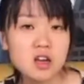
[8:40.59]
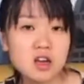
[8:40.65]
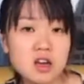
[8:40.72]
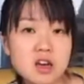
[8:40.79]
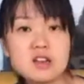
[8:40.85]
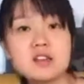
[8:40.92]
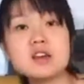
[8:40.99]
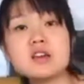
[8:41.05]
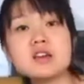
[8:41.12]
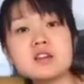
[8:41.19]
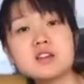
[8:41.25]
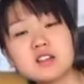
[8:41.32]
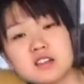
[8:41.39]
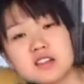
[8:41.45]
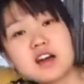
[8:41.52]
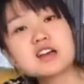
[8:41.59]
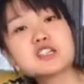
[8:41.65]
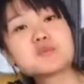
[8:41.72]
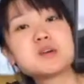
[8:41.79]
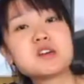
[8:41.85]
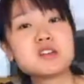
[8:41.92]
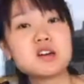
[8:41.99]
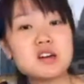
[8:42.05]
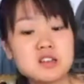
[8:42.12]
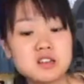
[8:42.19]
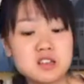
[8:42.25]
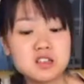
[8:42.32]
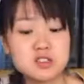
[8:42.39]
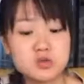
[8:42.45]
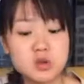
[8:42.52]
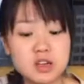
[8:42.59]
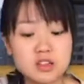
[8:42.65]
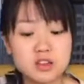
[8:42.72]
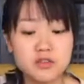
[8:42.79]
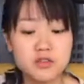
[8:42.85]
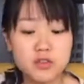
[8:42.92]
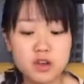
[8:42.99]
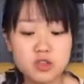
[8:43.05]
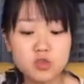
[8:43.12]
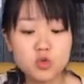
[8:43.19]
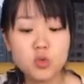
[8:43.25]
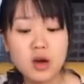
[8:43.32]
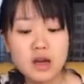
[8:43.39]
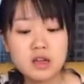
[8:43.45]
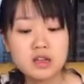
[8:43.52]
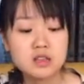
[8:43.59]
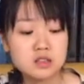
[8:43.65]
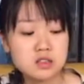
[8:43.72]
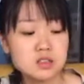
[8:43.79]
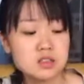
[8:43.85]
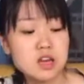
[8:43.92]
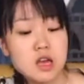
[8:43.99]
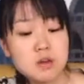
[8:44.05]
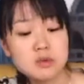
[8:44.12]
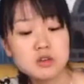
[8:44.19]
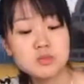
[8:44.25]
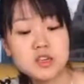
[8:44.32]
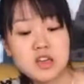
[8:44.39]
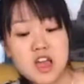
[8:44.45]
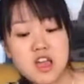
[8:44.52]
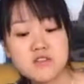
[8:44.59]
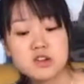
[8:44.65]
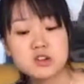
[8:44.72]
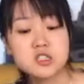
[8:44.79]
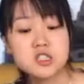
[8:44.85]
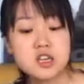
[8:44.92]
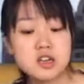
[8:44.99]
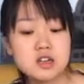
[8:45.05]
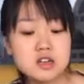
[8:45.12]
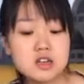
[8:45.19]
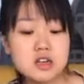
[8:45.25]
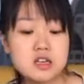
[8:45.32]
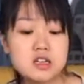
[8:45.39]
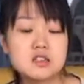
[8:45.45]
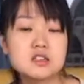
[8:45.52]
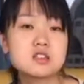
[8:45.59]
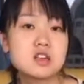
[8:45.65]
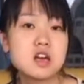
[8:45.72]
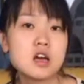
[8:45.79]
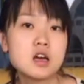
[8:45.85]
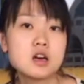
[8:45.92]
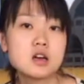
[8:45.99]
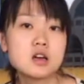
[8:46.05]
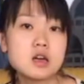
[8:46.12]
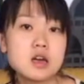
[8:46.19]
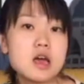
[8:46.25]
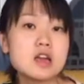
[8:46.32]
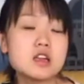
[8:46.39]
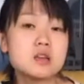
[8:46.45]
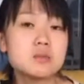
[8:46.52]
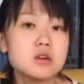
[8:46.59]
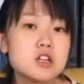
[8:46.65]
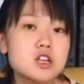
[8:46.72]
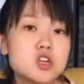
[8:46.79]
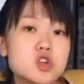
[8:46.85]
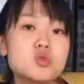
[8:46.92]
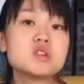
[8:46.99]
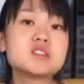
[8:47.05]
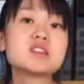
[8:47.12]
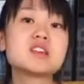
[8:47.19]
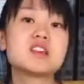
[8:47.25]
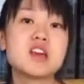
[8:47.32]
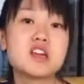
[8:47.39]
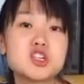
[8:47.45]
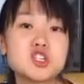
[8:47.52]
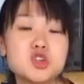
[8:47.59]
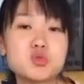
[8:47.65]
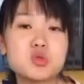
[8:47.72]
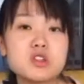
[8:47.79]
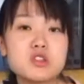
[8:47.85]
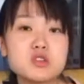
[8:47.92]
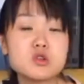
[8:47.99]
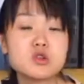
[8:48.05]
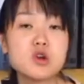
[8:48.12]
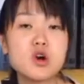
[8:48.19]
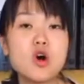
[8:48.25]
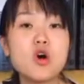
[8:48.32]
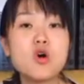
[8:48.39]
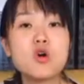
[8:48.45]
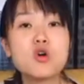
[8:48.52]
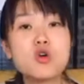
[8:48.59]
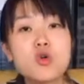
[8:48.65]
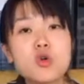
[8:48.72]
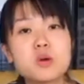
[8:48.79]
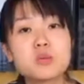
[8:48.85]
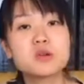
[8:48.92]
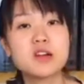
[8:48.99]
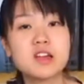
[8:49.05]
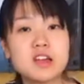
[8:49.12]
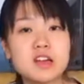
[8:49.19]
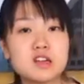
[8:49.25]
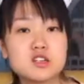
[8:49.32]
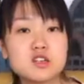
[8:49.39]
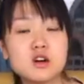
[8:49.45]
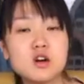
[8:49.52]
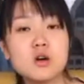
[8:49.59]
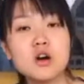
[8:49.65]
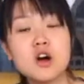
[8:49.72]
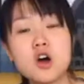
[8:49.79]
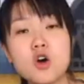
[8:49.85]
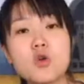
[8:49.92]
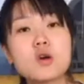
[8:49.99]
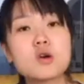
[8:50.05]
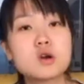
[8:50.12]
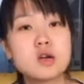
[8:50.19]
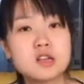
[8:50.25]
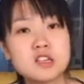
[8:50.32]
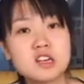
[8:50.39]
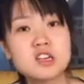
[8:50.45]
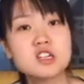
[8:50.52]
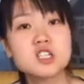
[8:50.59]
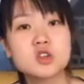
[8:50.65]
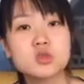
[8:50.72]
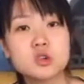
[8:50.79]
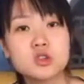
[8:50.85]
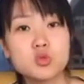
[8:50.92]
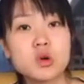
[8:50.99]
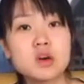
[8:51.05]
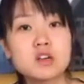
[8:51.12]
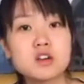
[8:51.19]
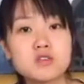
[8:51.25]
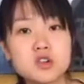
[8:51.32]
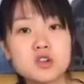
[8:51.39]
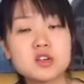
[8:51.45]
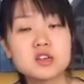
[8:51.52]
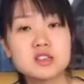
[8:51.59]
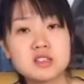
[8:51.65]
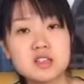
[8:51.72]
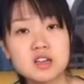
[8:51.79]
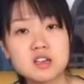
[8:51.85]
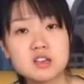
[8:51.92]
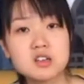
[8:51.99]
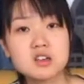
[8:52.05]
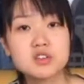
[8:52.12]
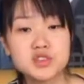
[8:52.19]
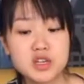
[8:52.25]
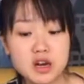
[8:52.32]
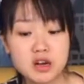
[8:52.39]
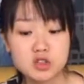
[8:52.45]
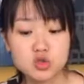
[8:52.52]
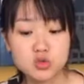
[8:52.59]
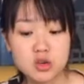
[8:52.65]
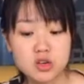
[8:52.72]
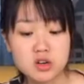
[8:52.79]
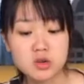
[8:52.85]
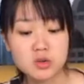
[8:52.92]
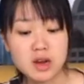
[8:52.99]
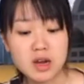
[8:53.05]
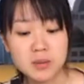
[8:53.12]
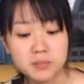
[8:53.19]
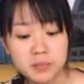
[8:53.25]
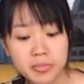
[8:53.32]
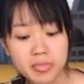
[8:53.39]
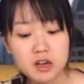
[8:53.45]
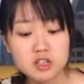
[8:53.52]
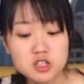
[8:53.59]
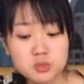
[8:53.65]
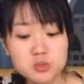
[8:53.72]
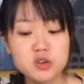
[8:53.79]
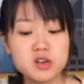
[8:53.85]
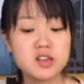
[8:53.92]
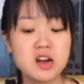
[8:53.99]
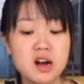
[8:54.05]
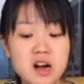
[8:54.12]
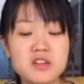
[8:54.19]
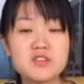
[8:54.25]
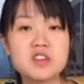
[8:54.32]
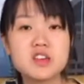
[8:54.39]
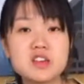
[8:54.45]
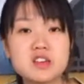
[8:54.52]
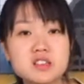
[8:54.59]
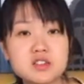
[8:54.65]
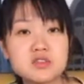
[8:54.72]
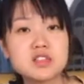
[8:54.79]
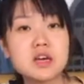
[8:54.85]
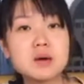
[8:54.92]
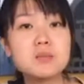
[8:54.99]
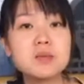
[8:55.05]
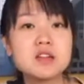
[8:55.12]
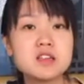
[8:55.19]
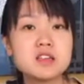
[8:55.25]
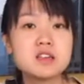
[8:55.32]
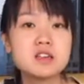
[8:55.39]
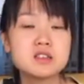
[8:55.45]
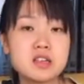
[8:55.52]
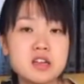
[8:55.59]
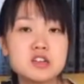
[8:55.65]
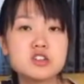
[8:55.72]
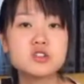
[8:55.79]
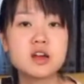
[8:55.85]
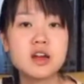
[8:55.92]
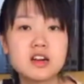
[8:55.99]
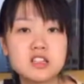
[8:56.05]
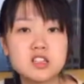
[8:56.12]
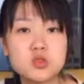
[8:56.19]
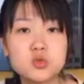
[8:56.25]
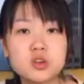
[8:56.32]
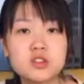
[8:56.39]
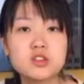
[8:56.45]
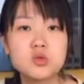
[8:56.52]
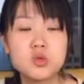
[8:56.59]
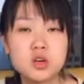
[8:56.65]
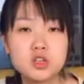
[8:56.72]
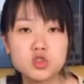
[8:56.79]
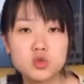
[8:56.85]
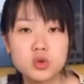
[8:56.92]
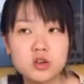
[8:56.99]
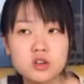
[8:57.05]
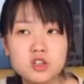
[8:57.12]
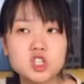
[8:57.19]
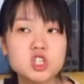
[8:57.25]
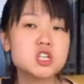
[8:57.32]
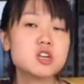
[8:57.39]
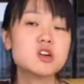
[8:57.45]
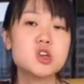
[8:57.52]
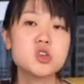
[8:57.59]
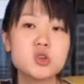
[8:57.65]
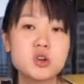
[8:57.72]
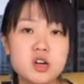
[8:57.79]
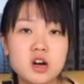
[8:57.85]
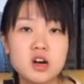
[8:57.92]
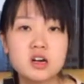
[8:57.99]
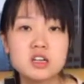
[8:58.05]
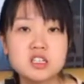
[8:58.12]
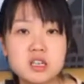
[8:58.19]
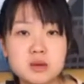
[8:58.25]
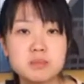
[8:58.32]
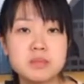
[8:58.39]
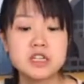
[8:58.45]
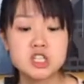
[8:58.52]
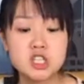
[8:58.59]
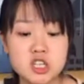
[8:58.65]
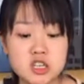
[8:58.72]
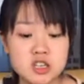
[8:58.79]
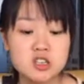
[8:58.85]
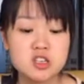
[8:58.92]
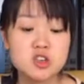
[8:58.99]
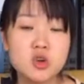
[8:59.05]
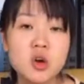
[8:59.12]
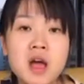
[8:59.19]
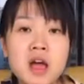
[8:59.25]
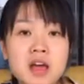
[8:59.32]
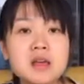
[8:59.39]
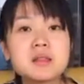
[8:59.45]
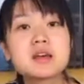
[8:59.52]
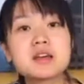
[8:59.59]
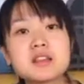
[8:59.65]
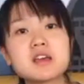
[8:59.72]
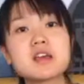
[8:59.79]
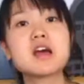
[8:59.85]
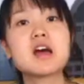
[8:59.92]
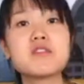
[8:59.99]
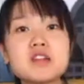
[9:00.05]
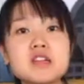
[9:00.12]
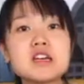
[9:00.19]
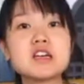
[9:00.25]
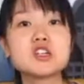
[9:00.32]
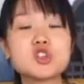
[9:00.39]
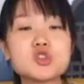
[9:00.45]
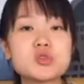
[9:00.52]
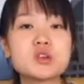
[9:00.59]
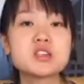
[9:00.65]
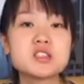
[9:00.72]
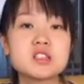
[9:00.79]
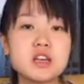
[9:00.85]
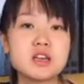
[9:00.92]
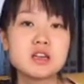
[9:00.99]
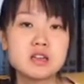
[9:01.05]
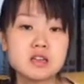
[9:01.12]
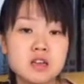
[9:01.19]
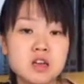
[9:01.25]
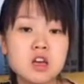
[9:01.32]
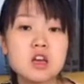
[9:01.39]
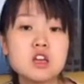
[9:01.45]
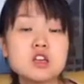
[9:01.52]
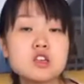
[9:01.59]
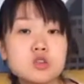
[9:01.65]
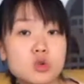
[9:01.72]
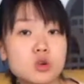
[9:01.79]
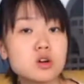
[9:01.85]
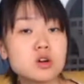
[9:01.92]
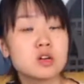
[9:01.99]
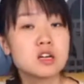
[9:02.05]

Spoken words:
And then last but not least, right, the fifth one type of behavioral data is anybody who is engaging with your own corporate handle or engaging with one of your executives on Twitter, right? Well, it's pretty obvious if somebody is interacting with you on Twitter, sharing your content, mentioning you, that they have an interest in your